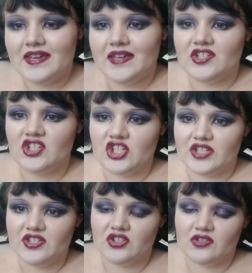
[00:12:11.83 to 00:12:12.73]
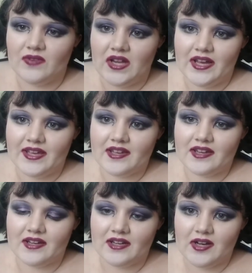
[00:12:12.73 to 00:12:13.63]
is just sort of like
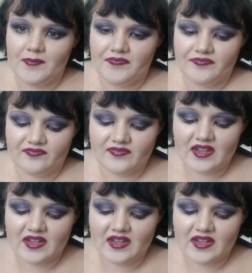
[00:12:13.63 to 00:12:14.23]
um,